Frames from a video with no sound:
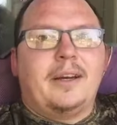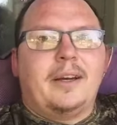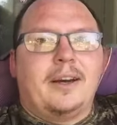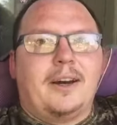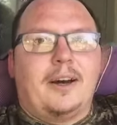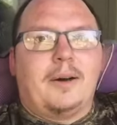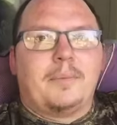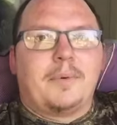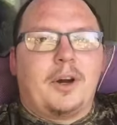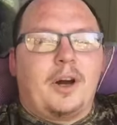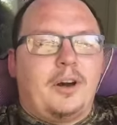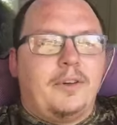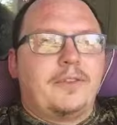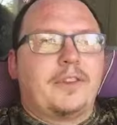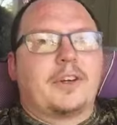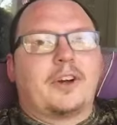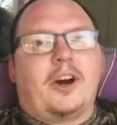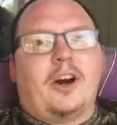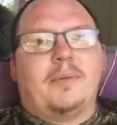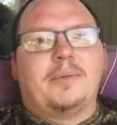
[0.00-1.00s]
up of the
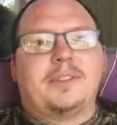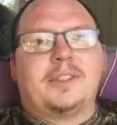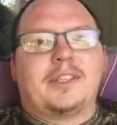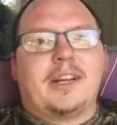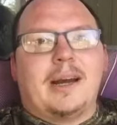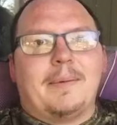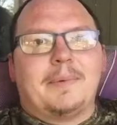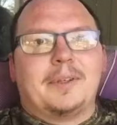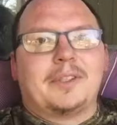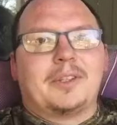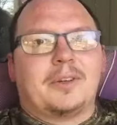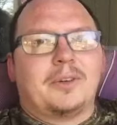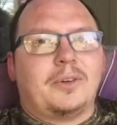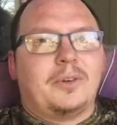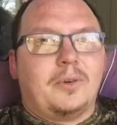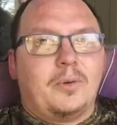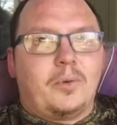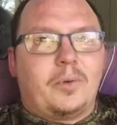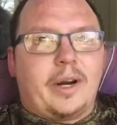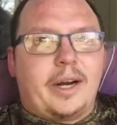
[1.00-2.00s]
common snapping
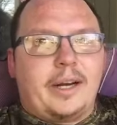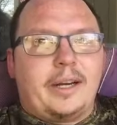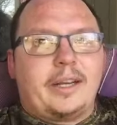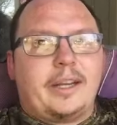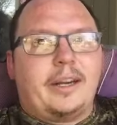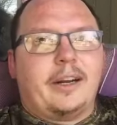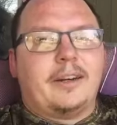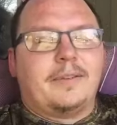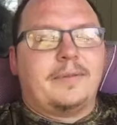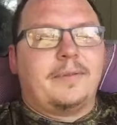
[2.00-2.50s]
turtle right here.